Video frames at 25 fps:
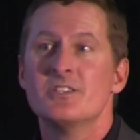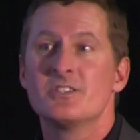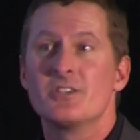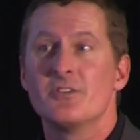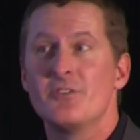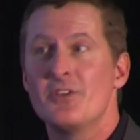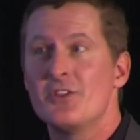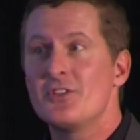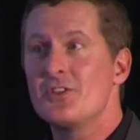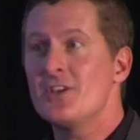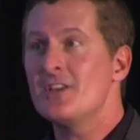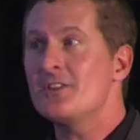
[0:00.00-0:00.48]
So
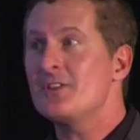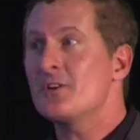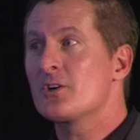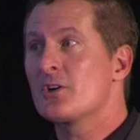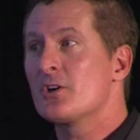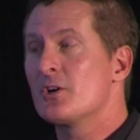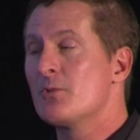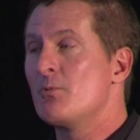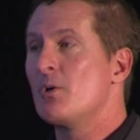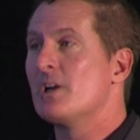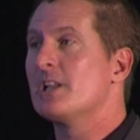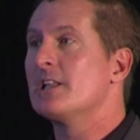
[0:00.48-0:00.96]
if you think they're
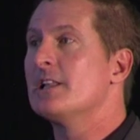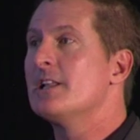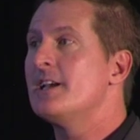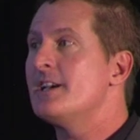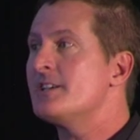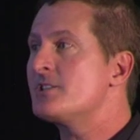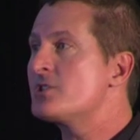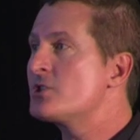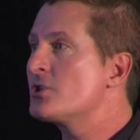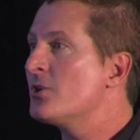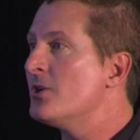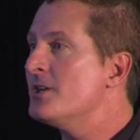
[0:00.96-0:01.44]
going to want
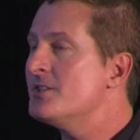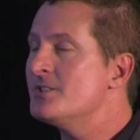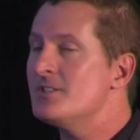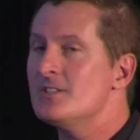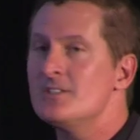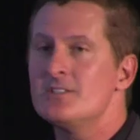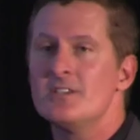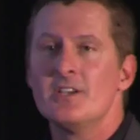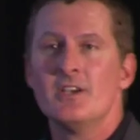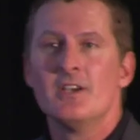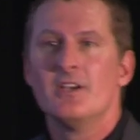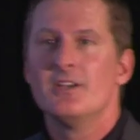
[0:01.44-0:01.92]
less
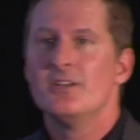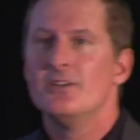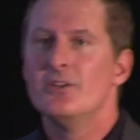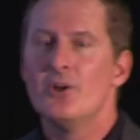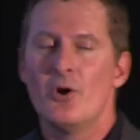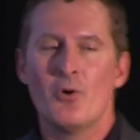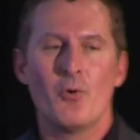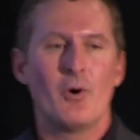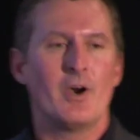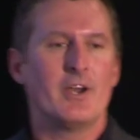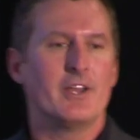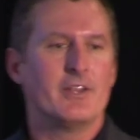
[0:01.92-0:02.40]
choices,
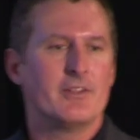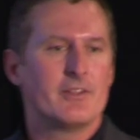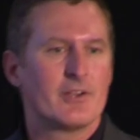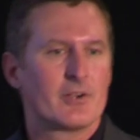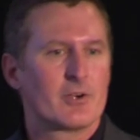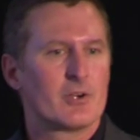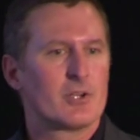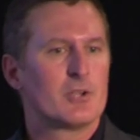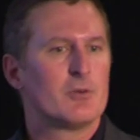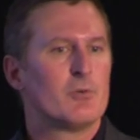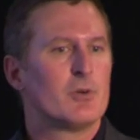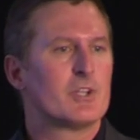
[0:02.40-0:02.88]
no way.
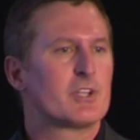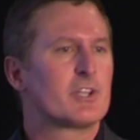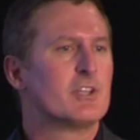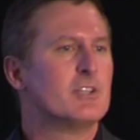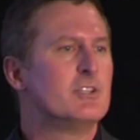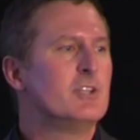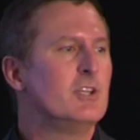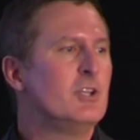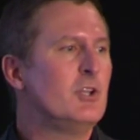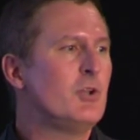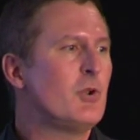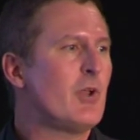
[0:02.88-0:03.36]
They're going to want to
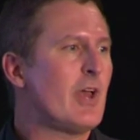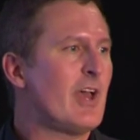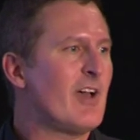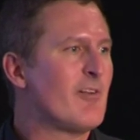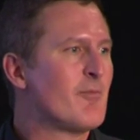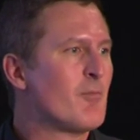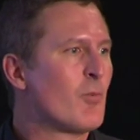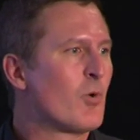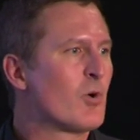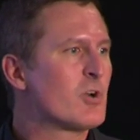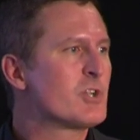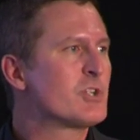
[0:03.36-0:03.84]
continue to
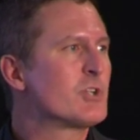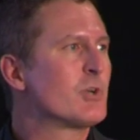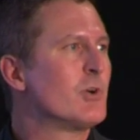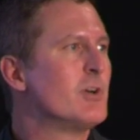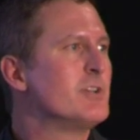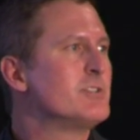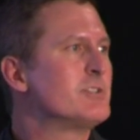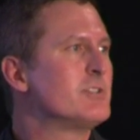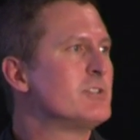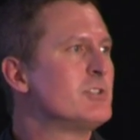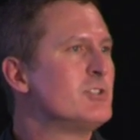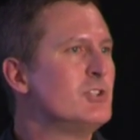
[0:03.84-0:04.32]
have more
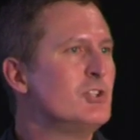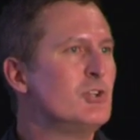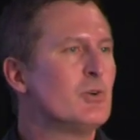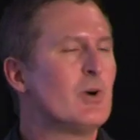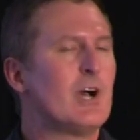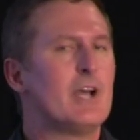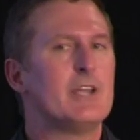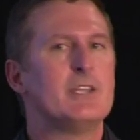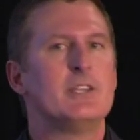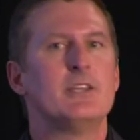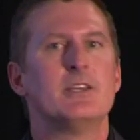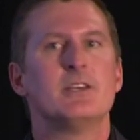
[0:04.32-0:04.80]
choices, new
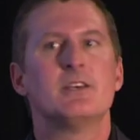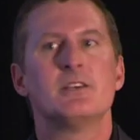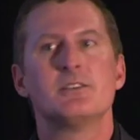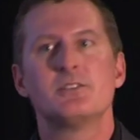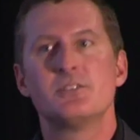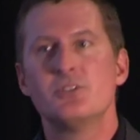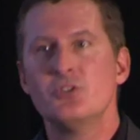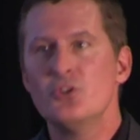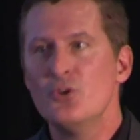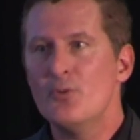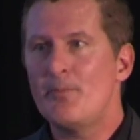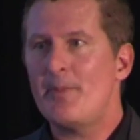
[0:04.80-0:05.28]

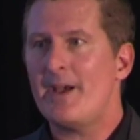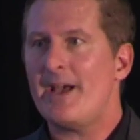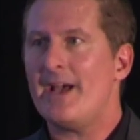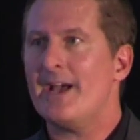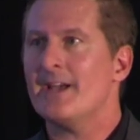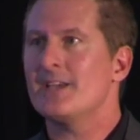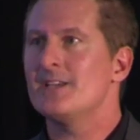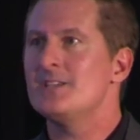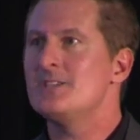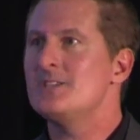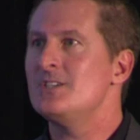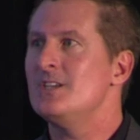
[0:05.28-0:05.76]
ideas, new
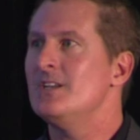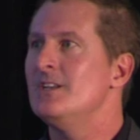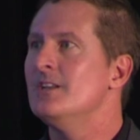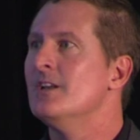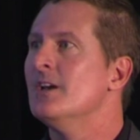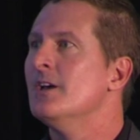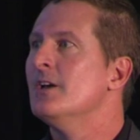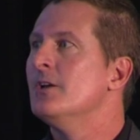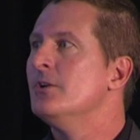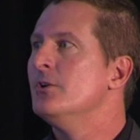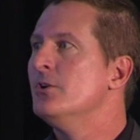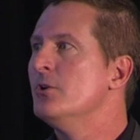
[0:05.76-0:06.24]
packaging,
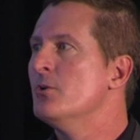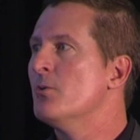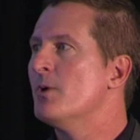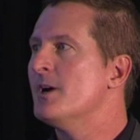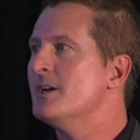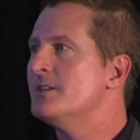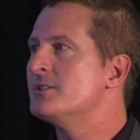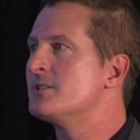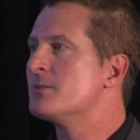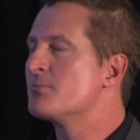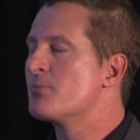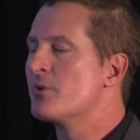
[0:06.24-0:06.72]
new
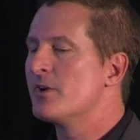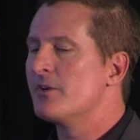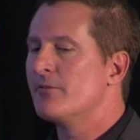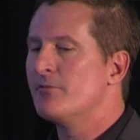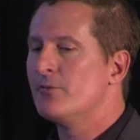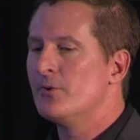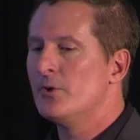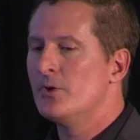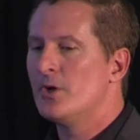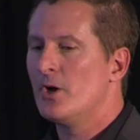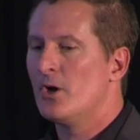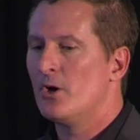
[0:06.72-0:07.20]
ways to bring
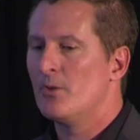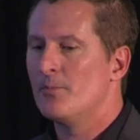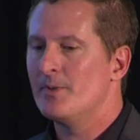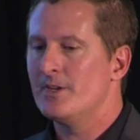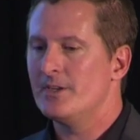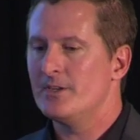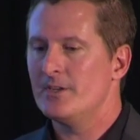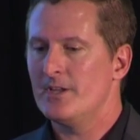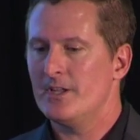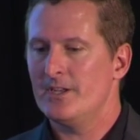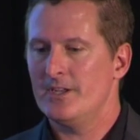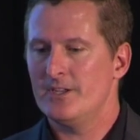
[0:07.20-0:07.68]
food home
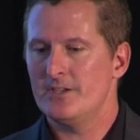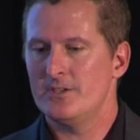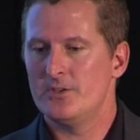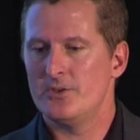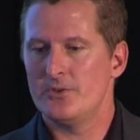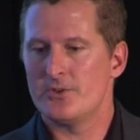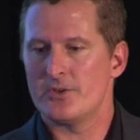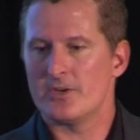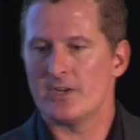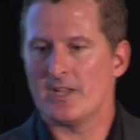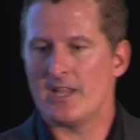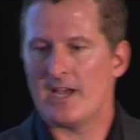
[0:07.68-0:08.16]
and
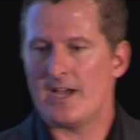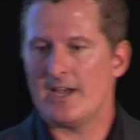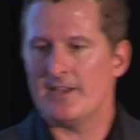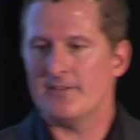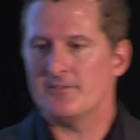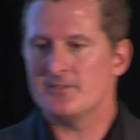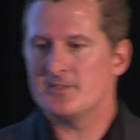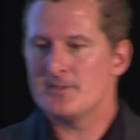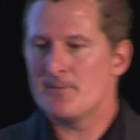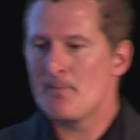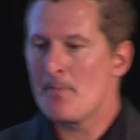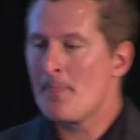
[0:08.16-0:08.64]
into their
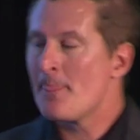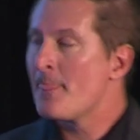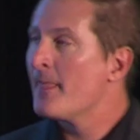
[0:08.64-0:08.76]
lives.